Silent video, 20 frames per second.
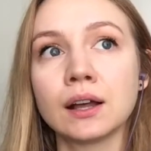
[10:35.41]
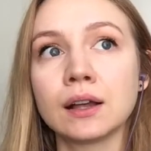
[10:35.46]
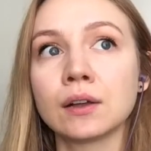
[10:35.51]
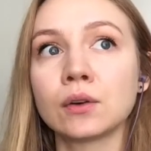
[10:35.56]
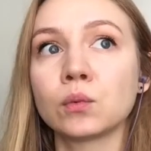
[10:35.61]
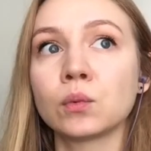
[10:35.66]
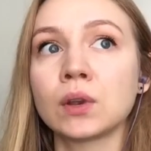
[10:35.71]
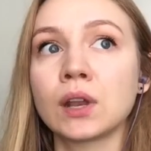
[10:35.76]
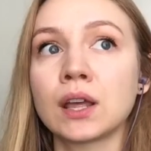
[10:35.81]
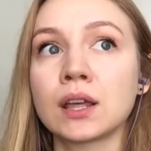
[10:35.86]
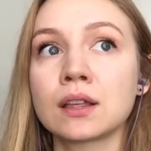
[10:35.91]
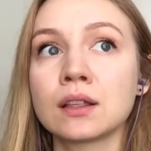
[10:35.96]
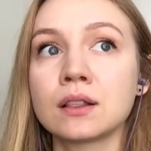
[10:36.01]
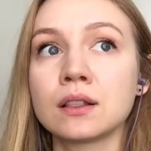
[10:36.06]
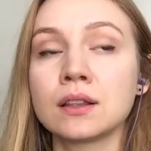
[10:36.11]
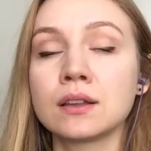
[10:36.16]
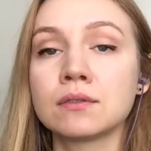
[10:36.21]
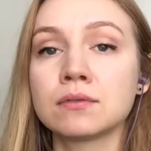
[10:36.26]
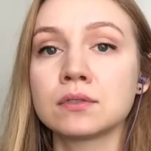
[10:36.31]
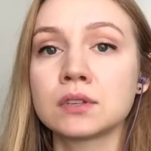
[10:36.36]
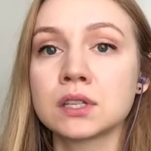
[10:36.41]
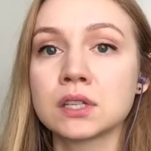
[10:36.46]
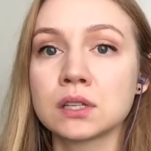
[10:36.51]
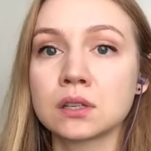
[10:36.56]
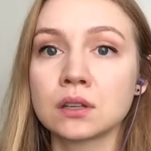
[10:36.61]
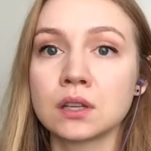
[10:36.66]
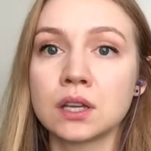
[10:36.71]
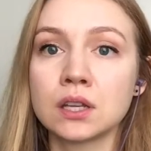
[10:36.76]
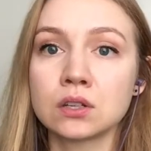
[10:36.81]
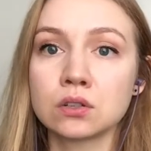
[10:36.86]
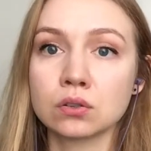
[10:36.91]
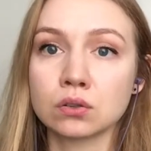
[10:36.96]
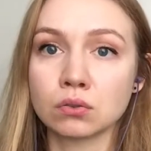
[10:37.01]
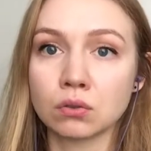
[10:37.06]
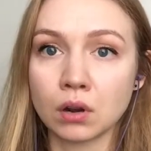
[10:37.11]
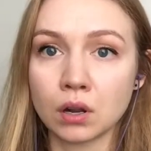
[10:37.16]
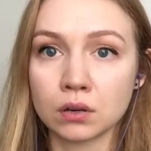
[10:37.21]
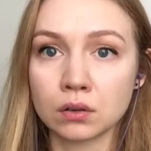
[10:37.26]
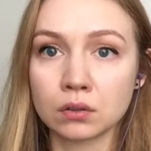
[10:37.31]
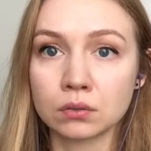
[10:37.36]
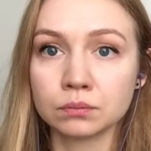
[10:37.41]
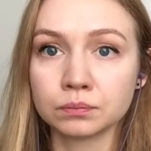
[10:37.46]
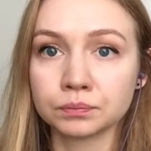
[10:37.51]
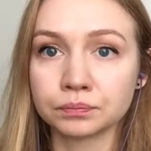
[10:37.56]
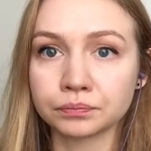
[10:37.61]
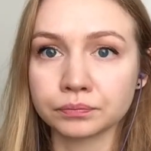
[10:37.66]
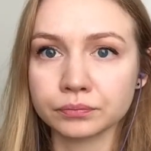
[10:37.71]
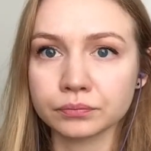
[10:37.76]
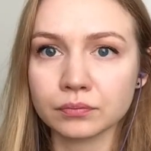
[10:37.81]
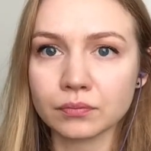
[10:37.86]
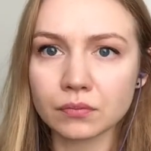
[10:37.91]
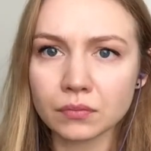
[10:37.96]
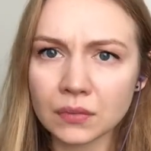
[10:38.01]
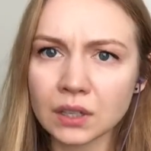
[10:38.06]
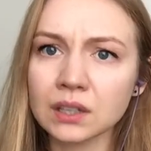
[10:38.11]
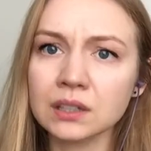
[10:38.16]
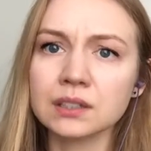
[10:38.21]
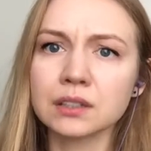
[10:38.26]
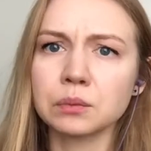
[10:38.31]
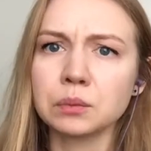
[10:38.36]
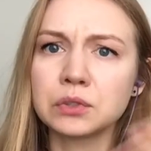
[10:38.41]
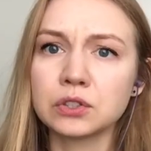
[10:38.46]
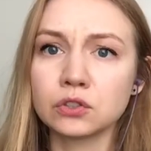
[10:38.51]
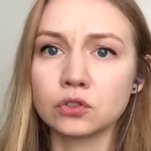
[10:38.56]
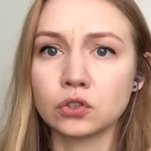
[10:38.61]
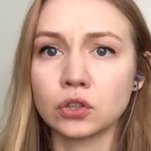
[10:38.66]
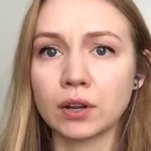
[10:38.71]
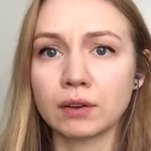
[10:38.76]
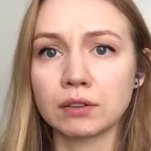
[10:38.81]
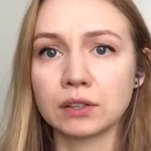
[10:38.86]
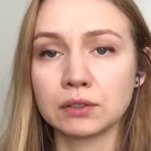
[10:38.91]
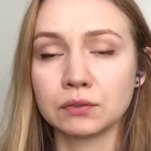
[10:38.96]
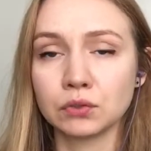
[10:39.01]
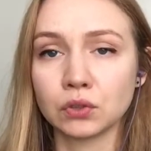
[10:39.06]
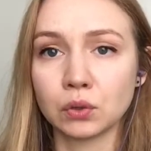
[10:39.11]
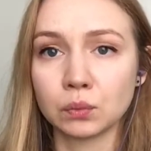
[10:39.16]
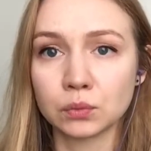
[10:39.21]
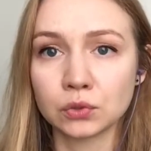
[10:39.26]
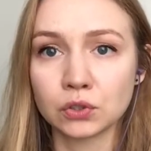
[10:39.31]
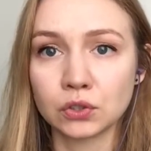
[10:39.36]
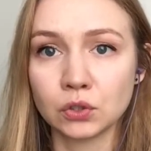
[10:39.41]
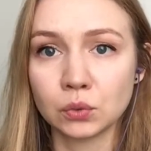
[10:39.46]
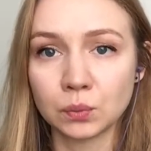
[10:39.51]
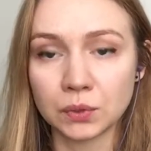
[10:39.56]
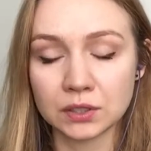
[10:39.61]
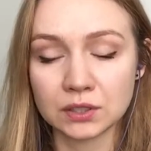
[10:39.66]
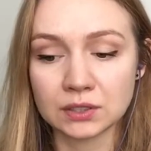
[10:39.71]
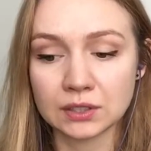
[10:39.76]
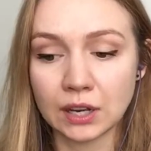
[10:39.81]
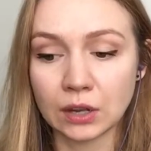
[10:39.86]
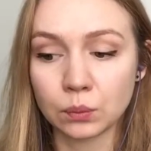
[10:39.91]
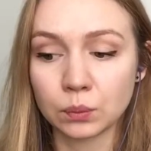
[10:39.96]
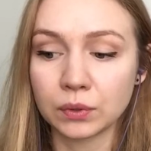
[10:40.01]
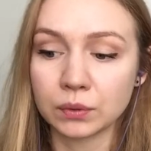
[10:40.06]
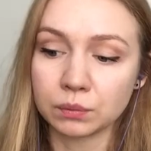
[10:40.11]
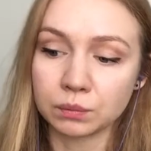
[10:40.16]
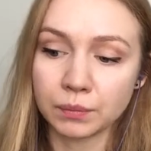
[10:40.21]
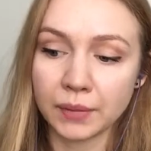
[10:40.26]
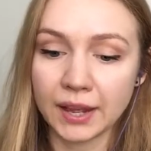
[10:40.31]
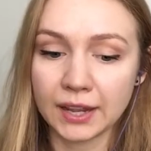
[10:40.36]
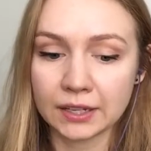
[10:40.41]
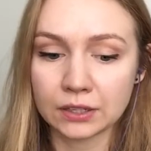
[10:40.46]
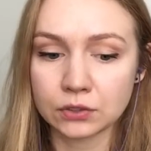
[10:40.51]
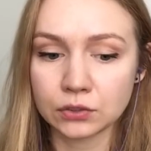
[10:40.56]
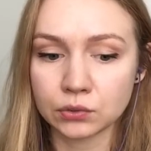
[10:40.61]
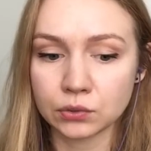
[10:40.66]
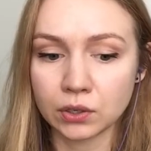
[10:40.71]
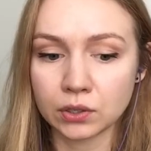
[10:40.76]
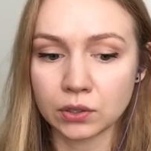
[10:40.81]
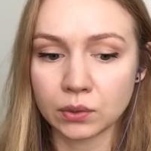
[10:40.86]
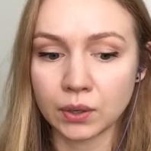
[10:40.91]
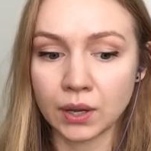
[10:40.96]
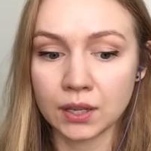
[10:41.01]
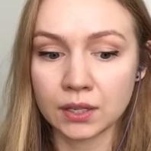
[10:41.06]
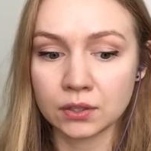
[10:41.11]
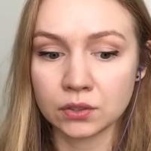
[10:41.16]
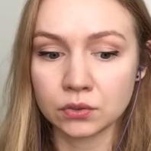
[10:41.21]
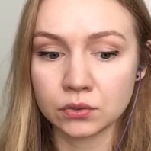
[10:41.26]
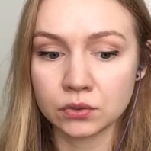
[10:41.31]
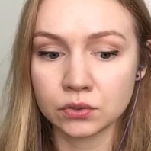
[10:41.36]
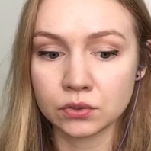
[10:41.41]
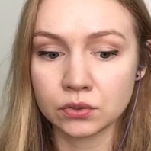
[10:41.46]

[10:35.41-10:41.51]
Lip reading: When I lived in Toronto, because I've been traveling for almost 2 months now, but back in Toronto I